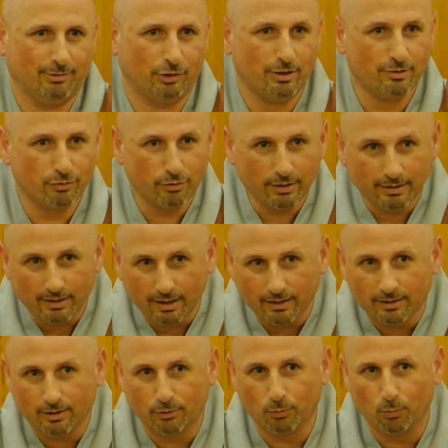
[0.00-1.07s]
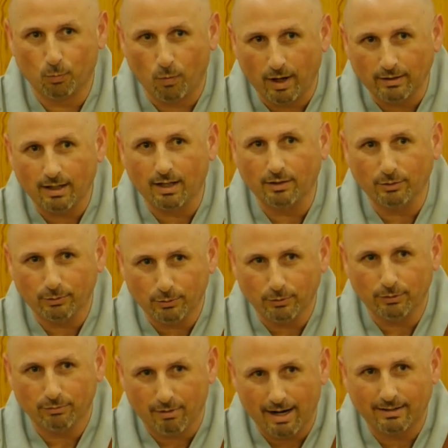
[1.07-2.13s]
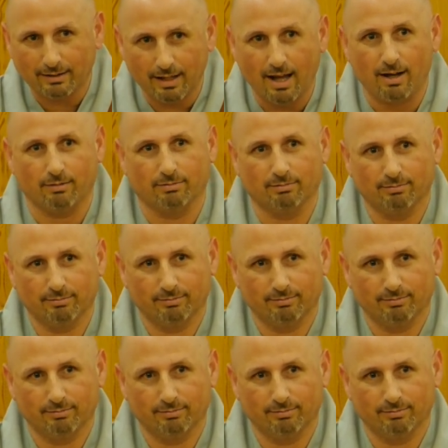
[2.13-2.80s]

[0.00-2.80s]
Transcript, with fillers: Just return to what are you doing right now?